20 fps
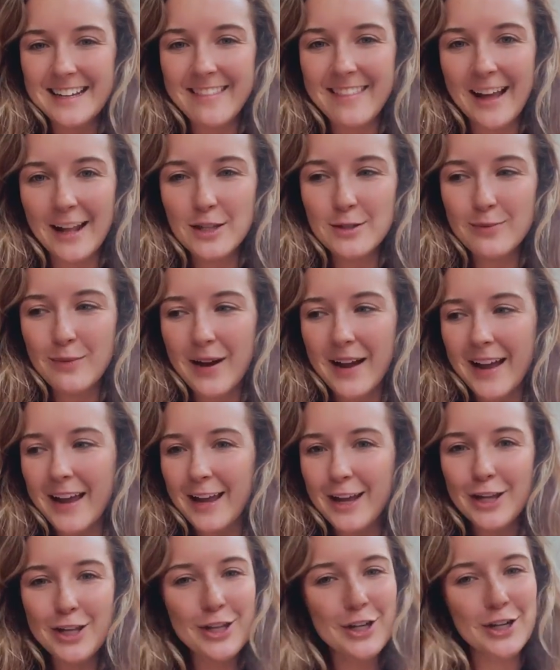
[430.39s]
And that's why
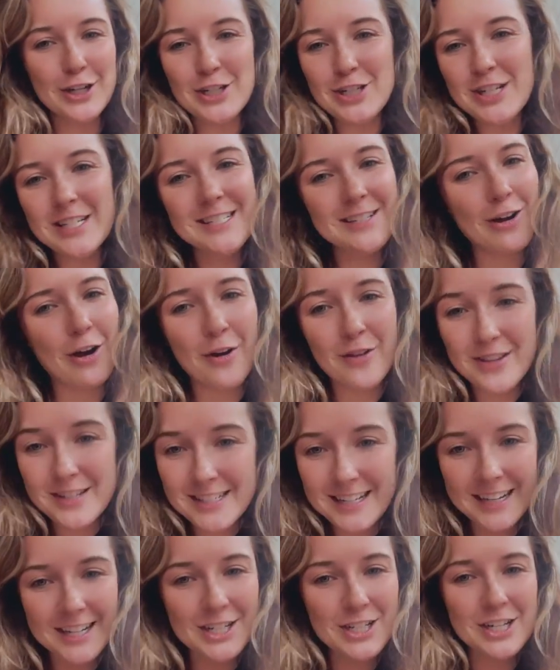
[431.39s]
you're just all the
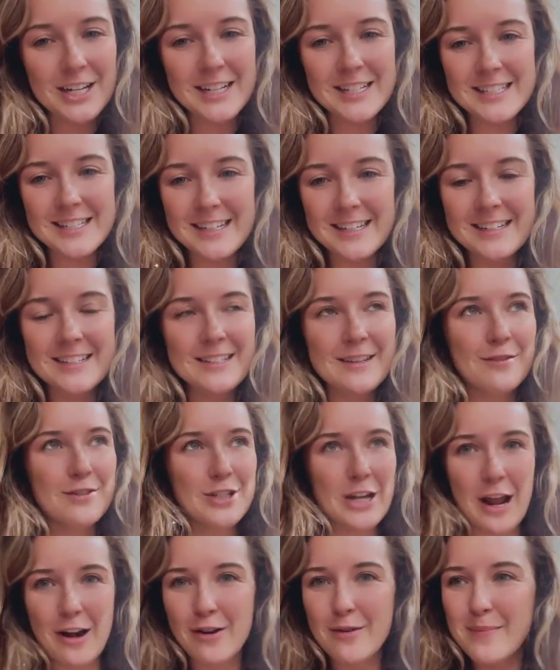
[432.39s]
second chance scenes of
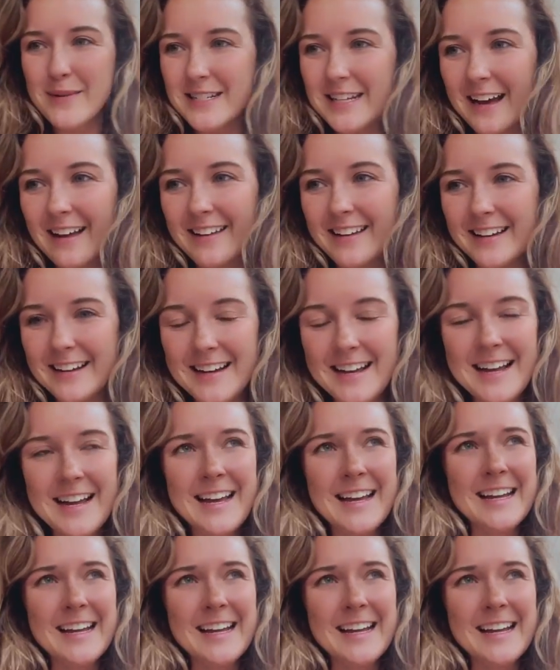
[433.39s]
Shattered Medallion.